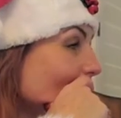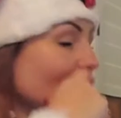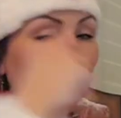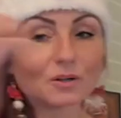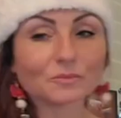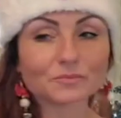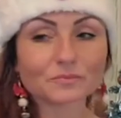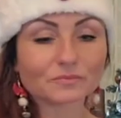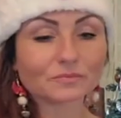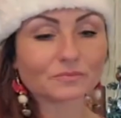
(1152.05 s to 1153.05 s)

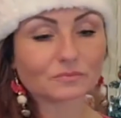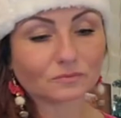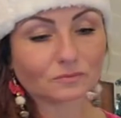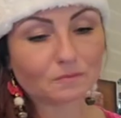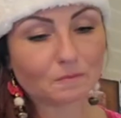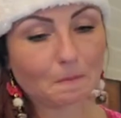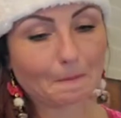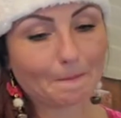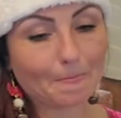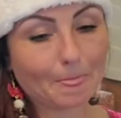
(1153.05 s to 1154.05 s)

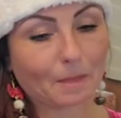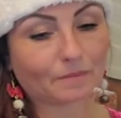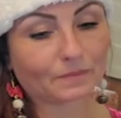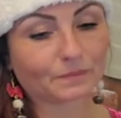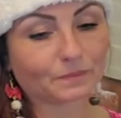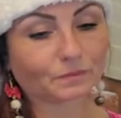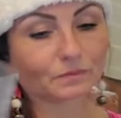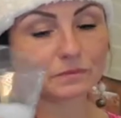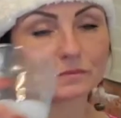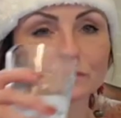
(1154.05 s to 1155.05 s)

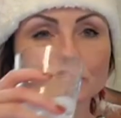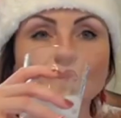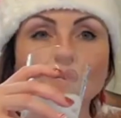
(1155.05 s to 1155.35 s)
The person shown says nothing.